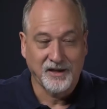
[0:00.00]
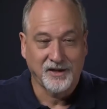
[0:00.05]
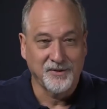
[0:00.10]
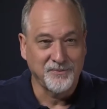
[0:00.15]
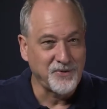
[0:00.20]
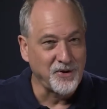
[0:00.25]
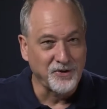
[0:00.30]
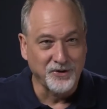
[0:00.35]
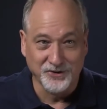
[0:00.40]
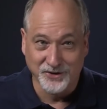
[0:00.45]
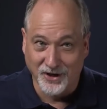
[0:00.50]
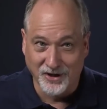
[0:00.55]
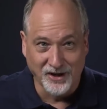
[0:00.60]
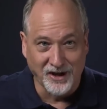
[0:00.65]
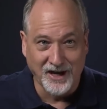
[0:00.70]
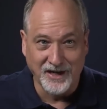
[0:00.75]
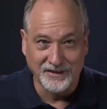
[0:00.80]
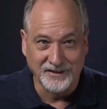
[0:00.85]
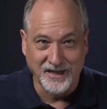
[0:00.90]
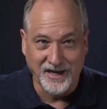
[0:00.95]
Computers
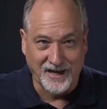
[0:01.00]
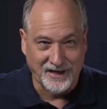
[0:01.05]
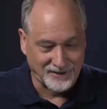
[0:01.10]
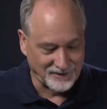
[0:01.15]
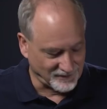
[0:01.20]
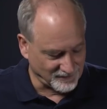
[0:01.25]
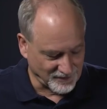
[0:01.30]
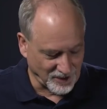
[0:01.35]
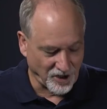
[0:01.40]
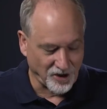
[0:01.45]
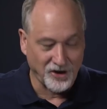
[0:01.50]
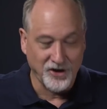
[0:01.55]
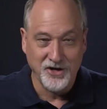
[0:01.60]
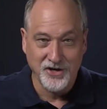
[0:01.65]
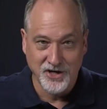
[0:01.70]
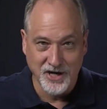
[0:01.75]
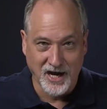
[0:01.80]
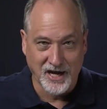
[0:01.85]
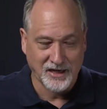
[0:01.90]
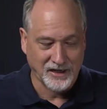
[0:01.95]
aren't like that. They're
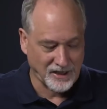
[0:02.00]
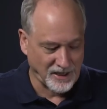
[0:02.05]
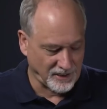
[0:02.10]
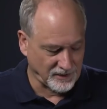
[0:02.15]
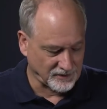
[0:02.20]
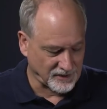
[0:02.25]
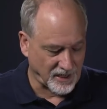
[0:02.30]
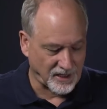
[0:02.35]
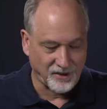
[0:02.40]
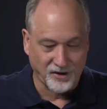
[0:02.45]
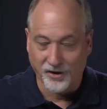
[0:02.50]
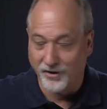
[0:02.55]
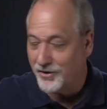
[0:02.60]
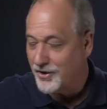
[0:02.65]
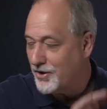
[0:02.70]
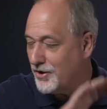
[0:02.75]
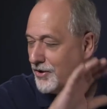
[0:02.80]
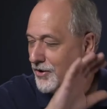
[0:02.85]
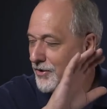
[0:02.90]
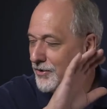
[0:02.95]
not like that.
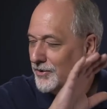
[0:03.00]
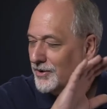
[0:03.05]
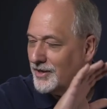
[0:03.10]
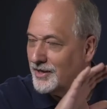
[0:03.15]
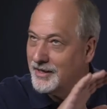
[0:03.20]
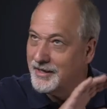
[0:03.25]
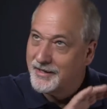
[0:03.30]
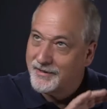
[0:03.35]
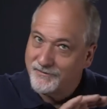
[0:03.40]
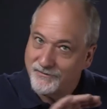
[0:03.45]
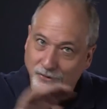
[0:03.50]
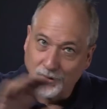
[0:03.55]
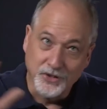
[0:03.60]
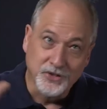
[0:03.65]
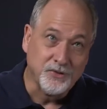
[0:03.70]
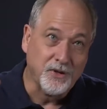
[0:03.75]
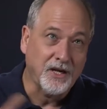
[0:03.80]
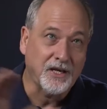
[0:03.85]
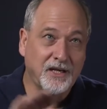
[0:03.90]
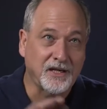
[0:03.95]
Although
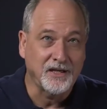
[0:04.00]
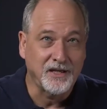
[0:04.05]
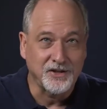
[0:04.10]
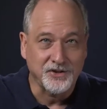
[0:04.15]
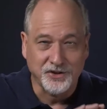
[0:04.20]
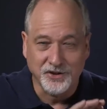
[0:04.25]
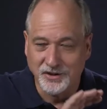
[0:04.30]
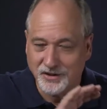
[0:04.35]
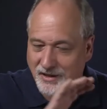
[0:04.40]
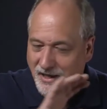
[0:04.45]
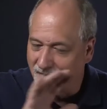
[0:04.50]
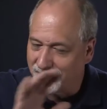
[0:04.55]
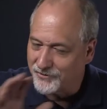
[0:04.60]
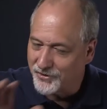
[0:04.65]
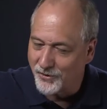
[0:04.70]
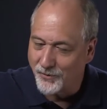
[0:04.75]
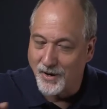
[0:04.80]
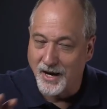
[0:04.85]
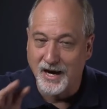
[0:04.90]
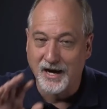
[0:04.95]
voice recognition,
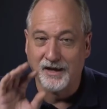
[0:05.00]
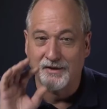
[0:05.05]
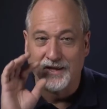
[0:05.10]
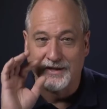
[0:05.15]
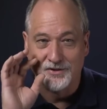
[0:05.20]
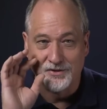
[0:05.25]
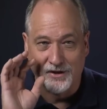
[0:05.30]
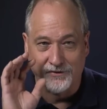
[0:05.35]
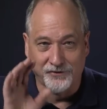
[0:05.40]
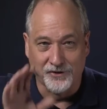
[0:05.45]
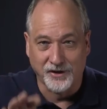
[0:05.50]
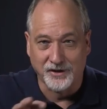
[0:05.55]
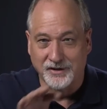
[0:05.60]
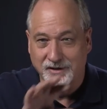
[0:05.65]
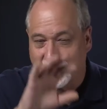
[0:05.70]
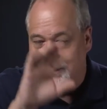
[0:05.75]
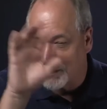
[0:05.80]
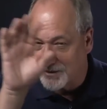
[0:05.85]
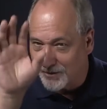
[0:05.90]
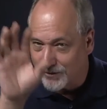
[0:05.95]
after a while, that software
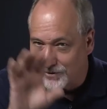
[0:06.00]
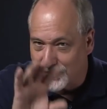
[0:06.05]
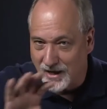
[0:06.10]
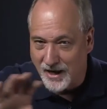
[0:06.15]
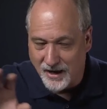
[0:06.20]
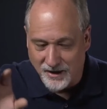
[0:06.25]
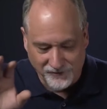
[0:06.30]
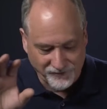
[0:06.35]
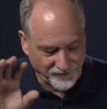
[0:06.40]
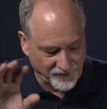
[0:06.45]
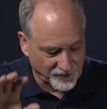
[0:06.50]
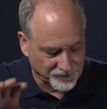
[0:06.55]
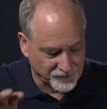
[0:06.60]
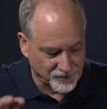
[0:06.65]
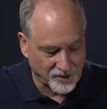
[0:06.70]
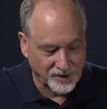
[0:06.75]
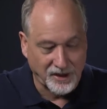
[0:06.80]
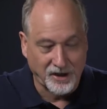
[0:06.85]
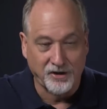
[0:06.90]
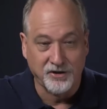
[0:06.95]
does learn how to
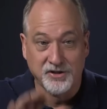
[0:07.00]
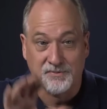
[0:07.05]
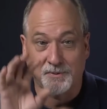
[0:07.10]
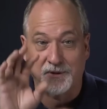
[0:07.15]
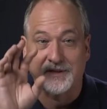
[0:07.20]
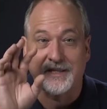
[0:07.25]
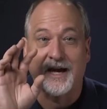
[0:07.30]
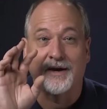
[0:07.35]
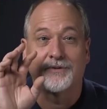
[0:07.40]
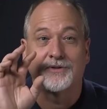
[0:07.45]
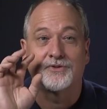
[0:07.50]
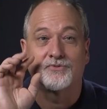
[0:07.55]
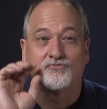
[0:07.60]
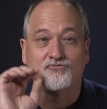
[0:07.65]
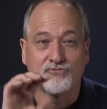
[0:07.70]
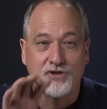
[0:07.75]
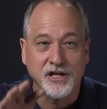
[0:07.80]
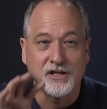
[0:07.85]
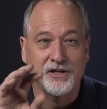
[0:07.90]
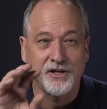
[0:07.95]
filter out errors, but that was
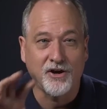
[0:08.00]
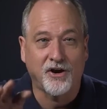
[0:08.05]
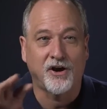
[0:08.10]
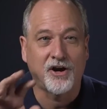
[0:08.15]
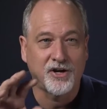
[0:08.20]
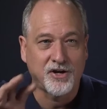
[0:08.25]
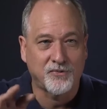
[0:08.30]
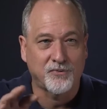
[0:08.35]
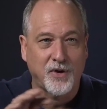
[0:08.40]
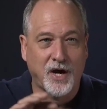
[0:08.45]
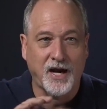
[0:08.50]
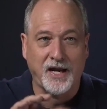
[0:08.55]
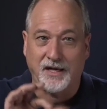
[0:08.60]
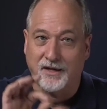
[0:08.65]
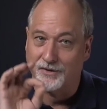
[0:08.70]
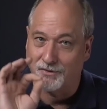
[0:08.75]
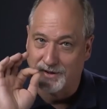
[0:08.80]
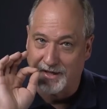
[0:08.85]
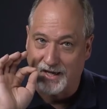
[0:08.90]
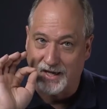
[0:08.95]
really hard to
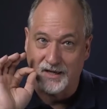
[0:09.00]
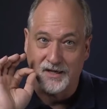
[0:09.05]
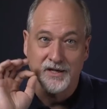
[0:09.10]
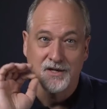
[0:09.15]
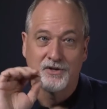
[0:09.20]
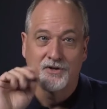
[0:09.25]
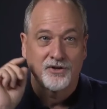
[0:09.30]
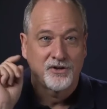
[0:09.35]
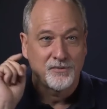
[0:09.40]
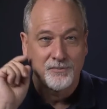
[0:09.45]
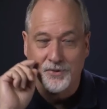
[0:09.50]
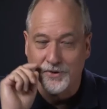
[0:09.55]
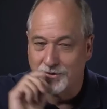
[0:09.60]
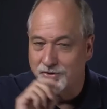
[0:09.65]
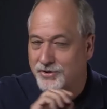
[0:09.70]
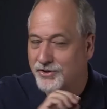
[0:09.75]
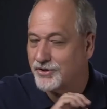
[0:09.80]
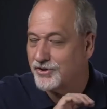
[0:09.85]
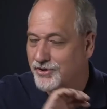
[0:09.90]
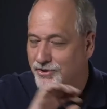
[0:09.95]
write, okay?
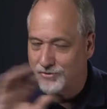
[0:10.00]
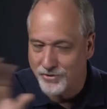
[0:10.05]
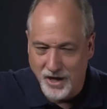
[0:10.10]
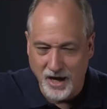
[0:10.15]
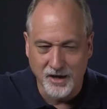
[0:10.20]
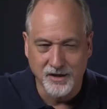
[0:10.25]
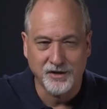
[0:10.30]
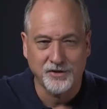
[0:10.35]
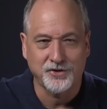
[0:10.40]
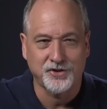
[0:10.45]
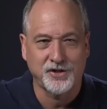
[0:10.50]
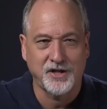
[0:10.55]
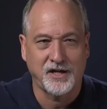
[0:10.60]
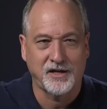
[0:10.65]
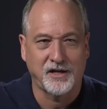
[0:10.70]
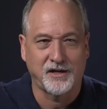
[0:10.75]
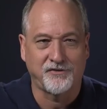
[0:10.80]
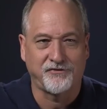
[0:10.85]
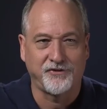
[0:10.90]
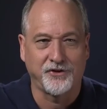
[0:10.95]
Computers do not
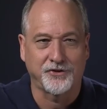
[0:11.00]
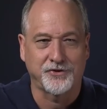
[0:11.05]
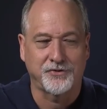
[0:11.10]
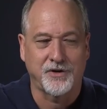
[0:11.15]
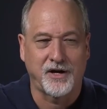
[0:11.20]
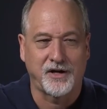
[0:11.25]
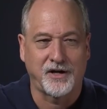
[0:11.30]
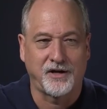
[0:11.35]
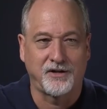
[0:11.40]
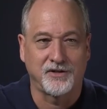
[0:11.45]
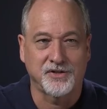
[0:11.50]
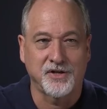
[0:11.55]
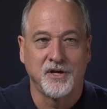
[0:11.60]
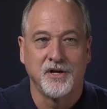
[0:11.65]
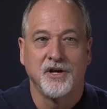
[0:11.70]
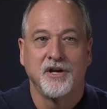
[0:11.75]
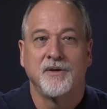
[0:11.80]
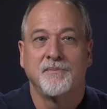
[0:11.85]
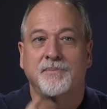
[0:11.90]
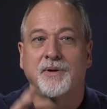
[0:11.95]
understand how to filter out errors,
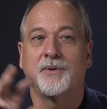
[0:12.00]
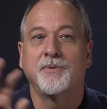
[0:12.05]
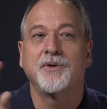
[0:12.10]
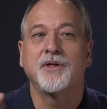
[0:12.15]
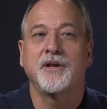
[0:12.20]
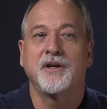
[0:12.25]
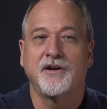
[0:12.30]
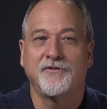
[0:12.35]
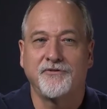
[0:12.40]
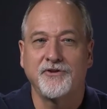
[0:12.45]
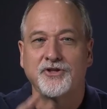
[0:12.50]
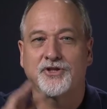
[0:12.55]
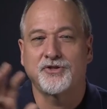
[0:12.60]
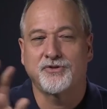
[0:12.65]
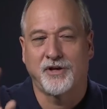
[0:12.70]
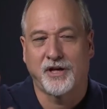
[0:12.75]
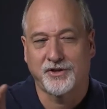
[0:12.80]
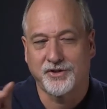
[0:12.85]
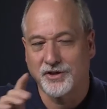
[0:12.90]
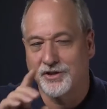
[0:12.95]
but with enough
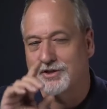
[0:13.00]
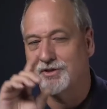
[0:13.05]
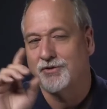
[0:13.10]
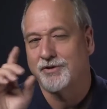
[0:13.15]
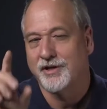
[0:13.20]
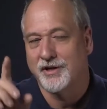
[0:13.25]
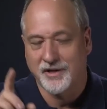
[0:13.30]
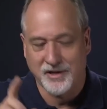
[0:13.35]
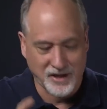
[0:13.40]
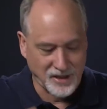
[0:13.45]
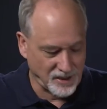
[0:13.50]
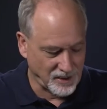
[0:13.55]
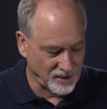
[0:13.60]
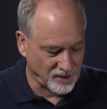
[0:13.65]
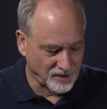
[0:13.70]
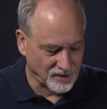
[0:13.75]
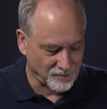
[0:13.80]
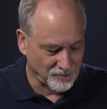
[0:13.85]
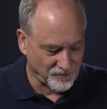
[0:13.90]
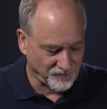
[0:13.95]
instruction, you can kind of
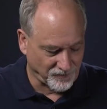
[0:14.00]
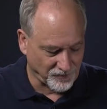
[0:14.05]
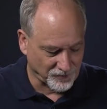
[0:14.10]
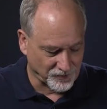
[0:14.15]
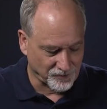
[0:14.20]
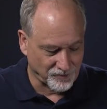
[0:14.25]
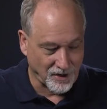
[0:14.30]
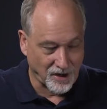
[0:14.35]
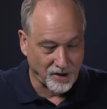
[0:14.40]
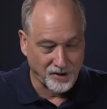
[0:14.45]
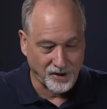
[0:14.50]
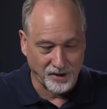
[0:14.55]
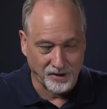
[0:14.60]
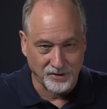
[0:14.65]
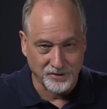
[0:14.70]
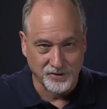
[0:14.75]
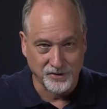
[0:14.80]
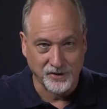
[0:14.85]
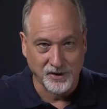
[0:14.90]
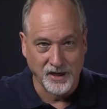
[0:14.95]
get them to filter out
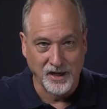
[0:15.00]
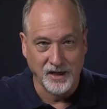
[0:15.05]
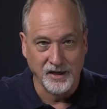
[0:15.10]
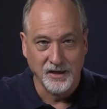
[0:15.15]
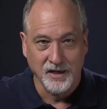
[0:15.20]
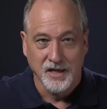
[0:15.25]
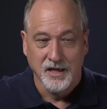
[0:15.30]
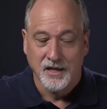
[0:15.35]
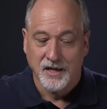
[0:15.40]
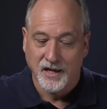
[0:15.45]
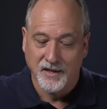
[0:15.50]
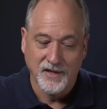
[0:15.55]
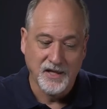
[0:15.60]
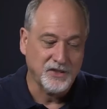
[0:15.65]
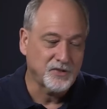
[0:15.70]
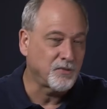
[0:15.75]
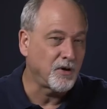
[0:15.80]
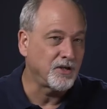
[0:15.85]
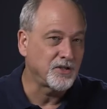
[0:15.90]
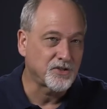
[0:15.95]
errors, okay? And
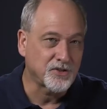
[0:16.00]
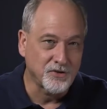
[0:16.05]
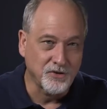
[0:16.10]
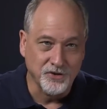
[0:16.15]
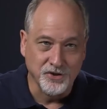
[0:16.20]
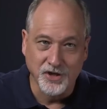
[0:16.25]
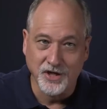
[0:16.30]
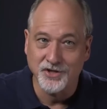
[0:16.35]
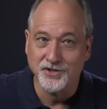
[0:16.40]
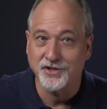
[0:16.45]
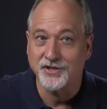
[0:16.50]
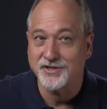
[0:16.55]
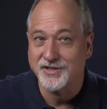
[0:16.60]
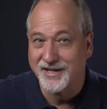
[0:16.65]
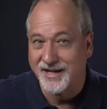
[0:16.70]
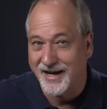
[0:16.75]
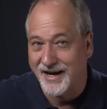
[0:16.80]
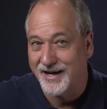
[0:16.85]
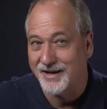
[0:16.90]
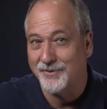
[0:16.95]
that's why search
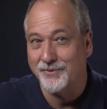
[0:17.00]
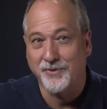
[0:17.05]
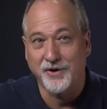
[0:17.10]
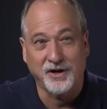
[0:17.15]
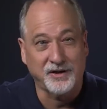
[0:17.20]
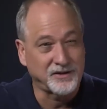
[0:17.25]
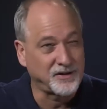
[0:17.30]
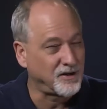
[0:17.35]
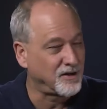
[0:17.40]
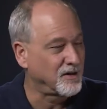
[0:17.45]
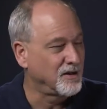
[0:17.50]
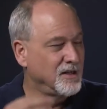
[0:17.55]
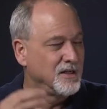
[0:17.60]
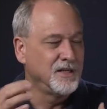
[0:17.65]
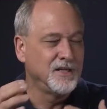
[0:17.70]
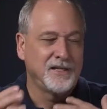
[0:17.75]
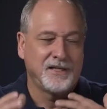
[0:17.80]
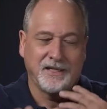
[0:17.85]
engines kind of work there.